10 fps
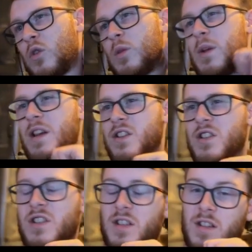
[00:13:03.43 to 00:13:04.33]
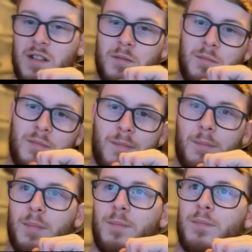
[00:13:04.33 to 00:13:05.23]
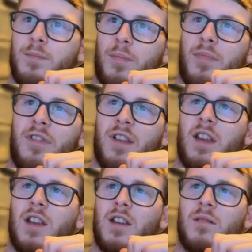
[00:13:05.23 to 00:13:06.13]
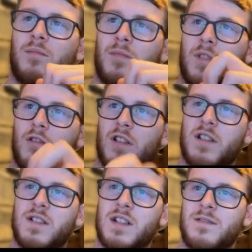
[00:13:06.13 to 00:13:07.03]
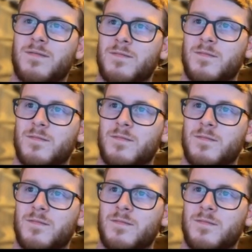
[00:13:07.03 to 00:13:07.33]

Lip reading: Or am I just thinking crazy?